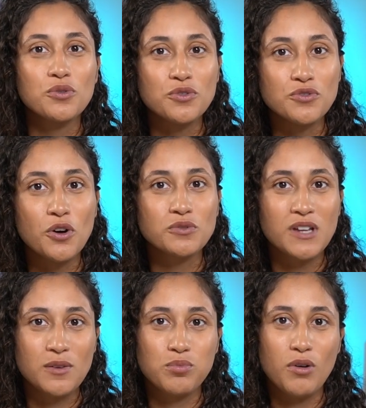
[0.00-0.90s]
through your notes
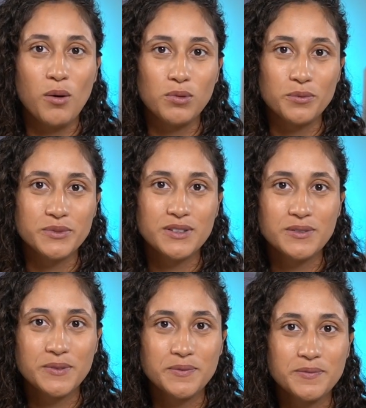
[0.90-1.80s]
and
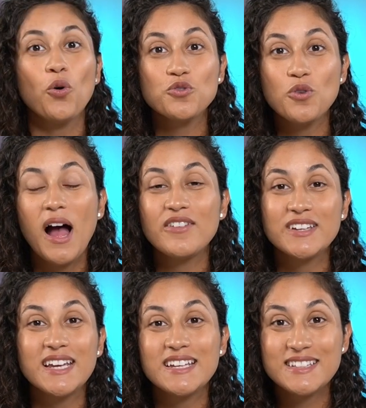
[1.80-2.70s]
problems. Also,
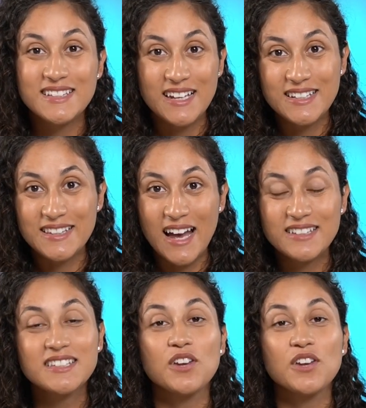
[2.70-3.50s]
having a steady desk